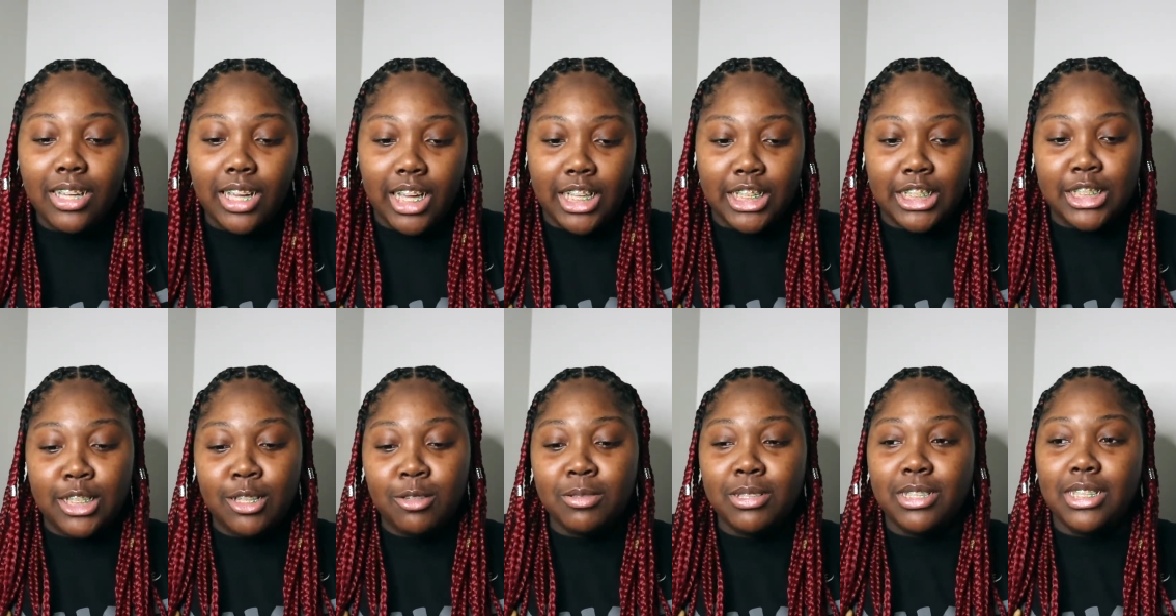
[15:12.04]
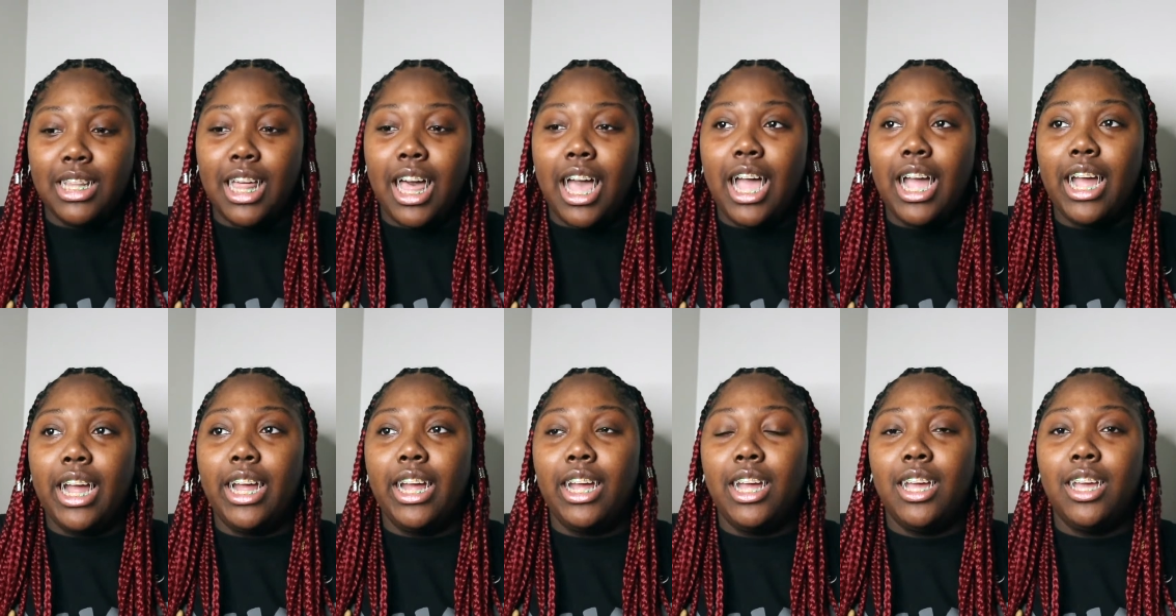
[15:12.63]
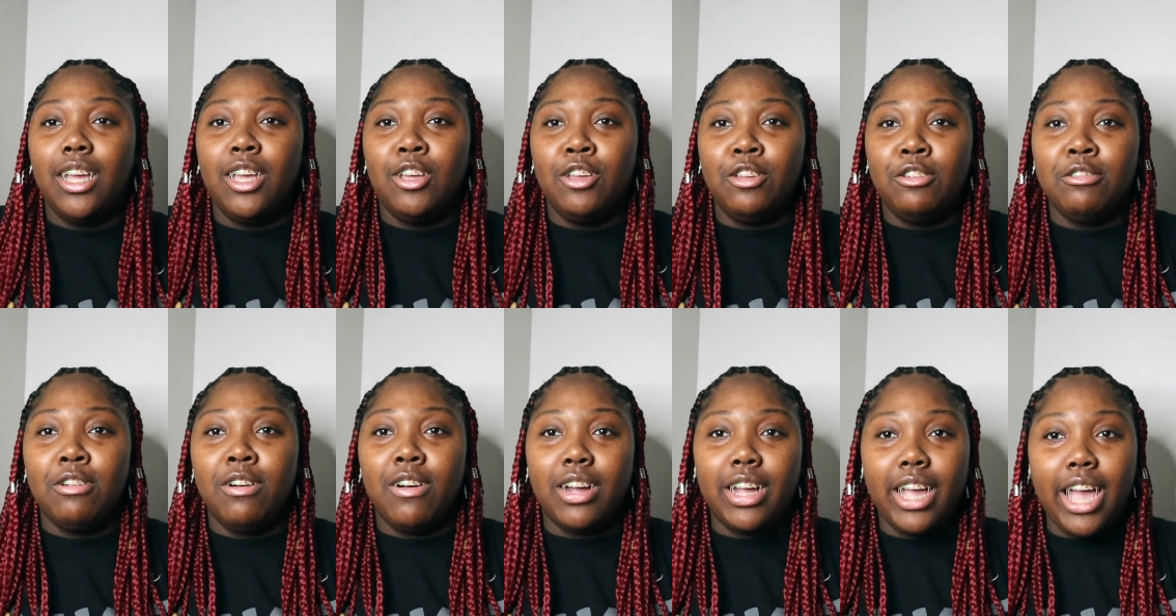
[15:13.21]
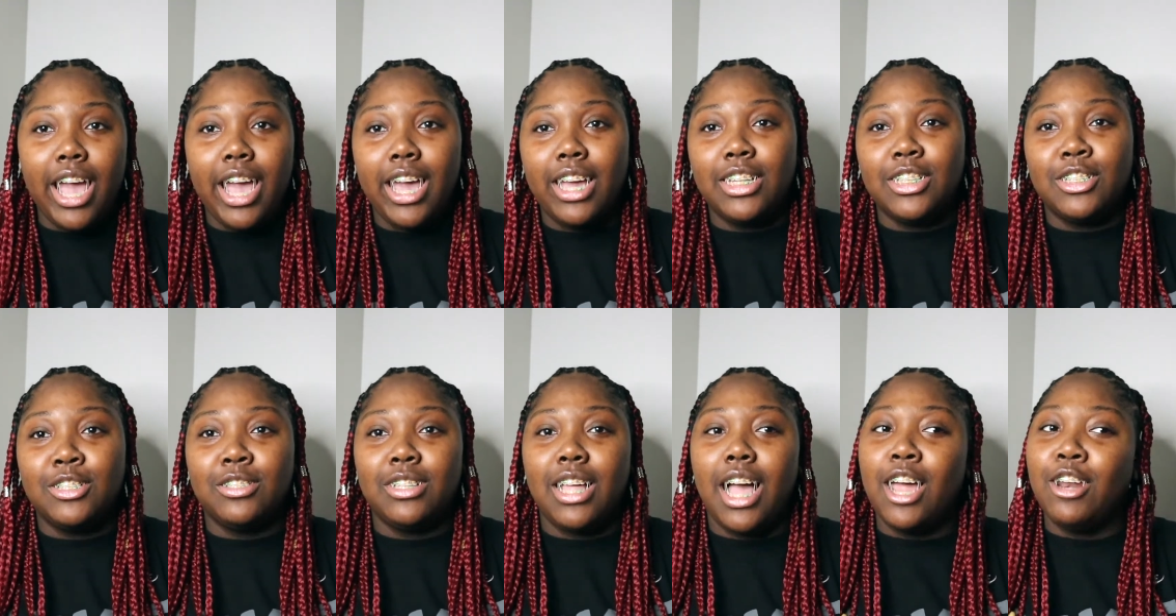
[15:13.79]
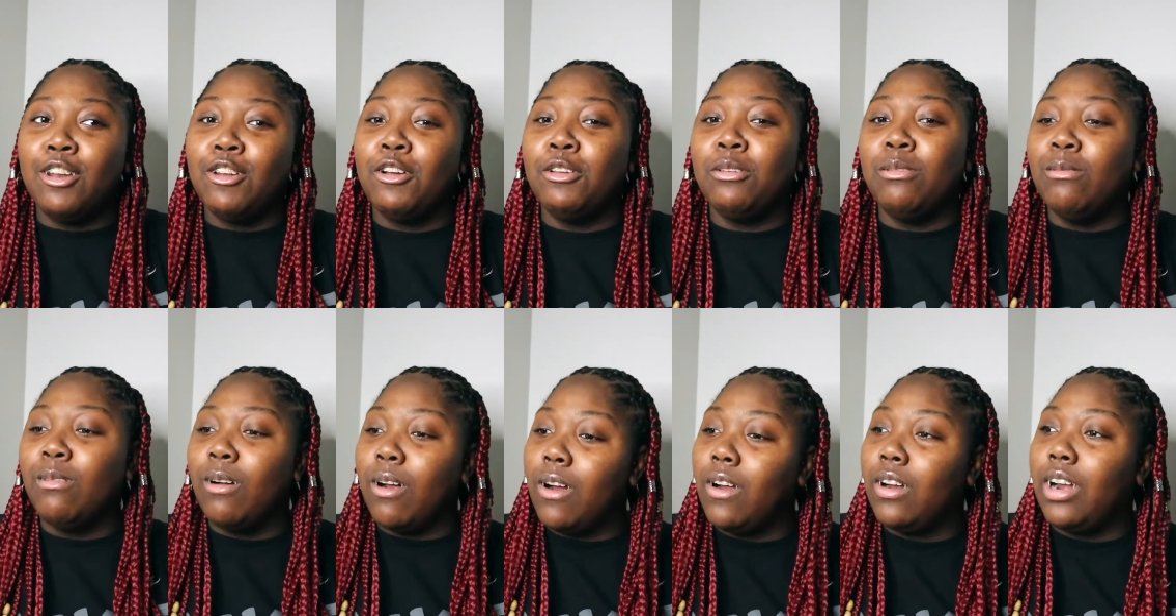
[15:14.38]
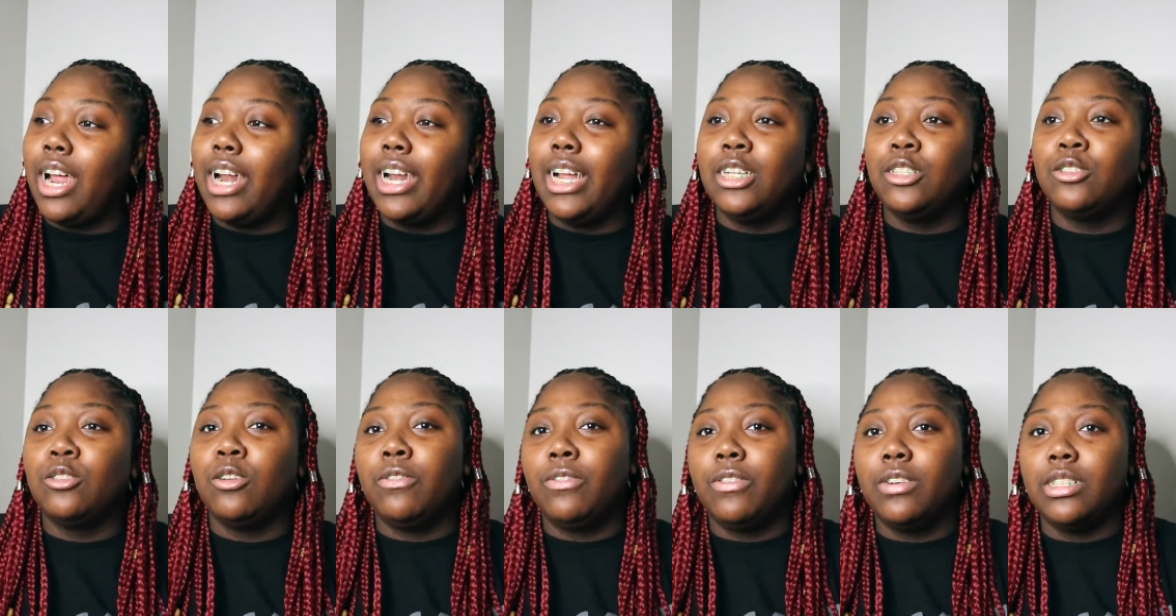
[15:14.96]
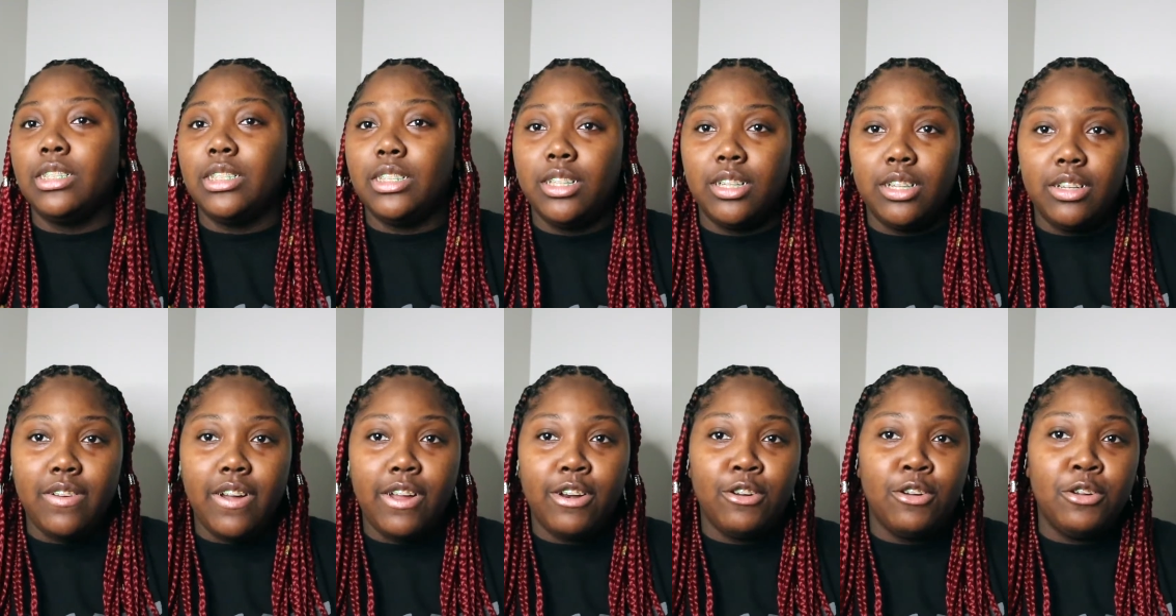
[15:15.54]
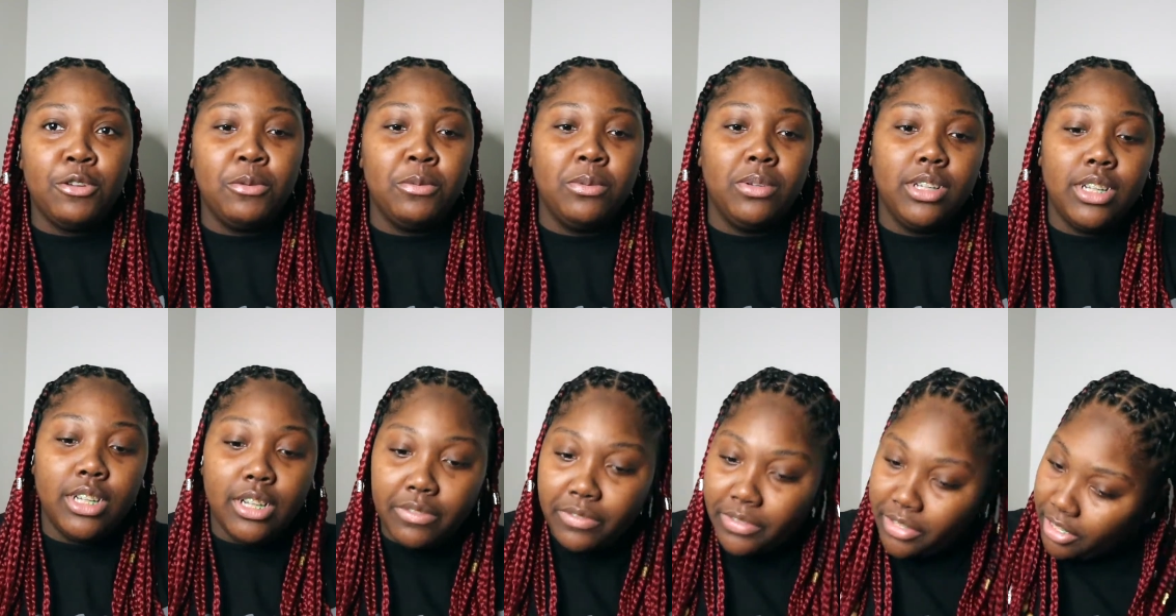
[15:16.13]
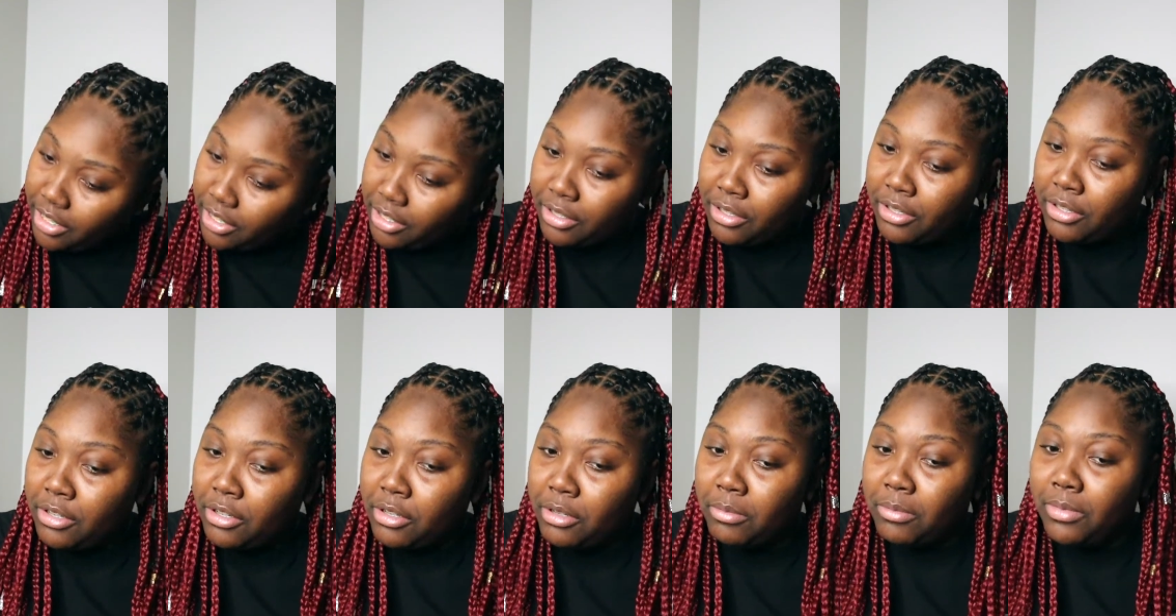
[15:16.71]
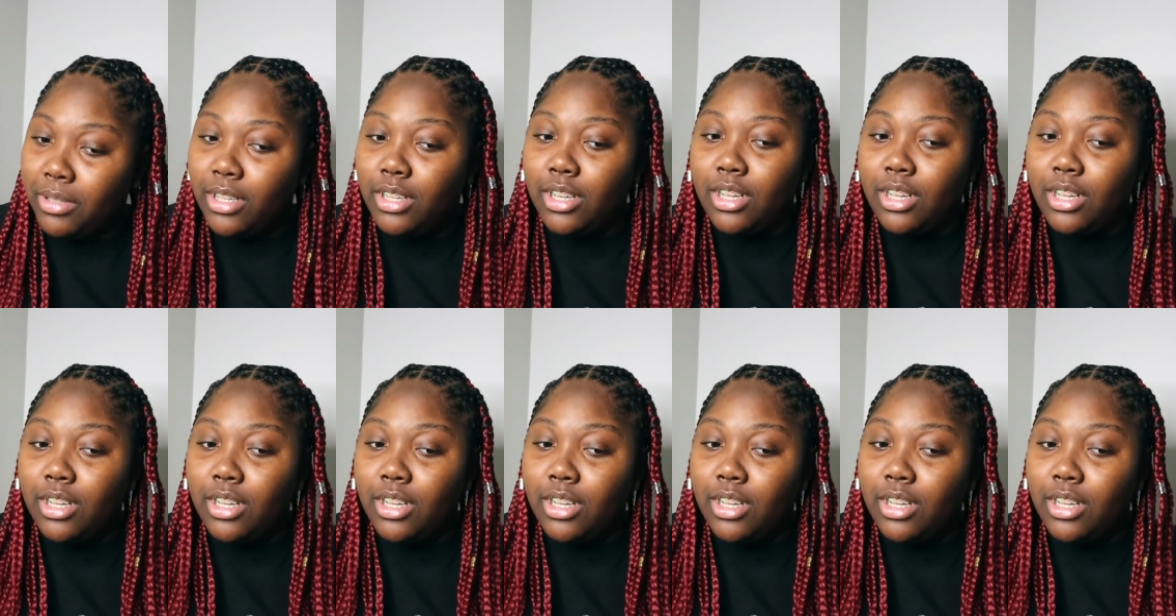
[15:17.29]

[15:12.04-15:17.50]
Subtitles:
and she was like, you okay? She was like, I know you hurt. Like, that's your first love. I know you loved him.